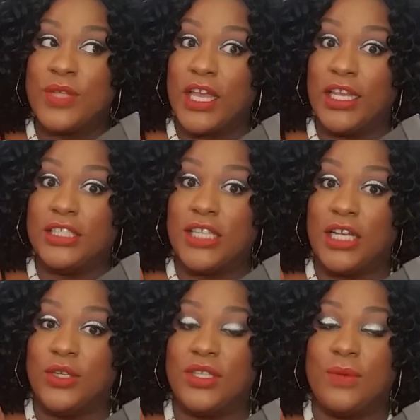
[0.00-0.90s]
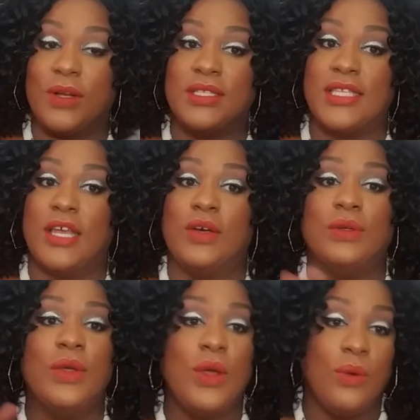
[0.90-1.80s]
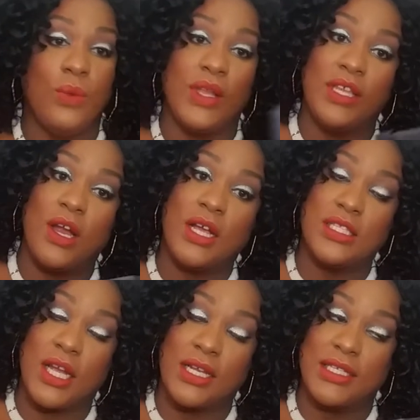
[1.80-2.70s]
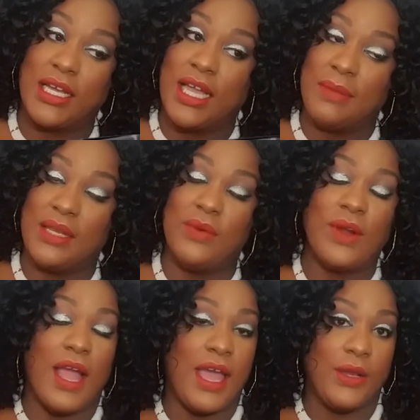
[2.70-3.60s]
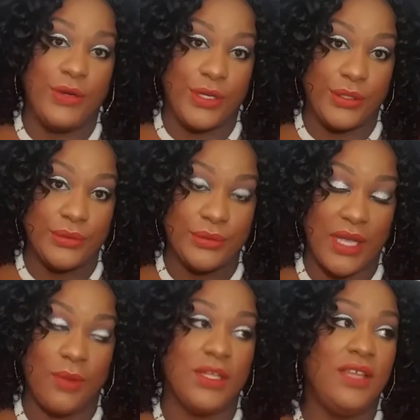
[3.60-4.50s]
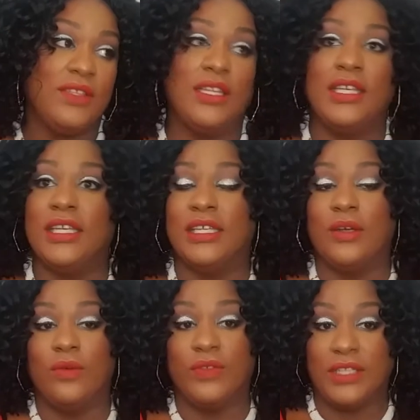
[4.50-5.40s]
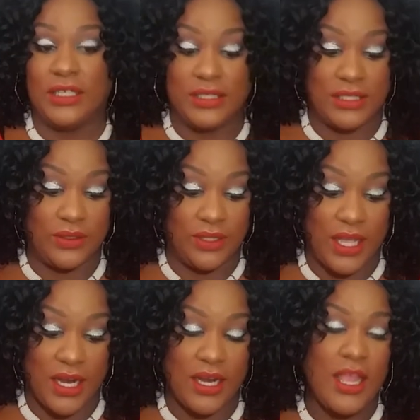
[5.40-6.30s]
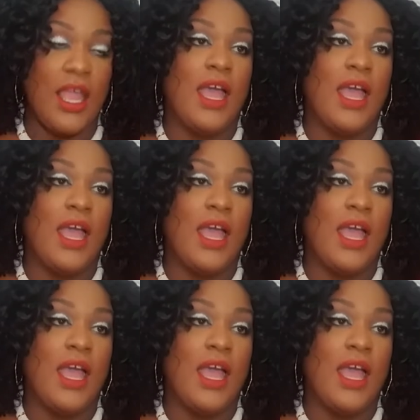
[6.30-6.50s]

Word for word: and let y'all know they were on sale whether they're on target.com anymore i don't know i will leave the link and hopefully they're still there